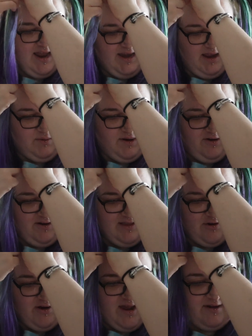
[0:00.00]
anywhere in the
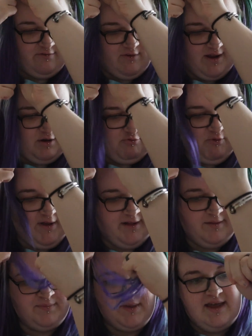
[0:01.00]
creative writing
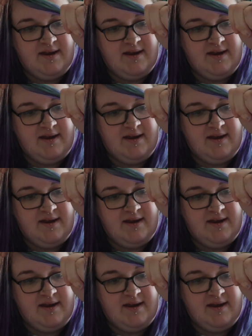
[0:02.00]
realm,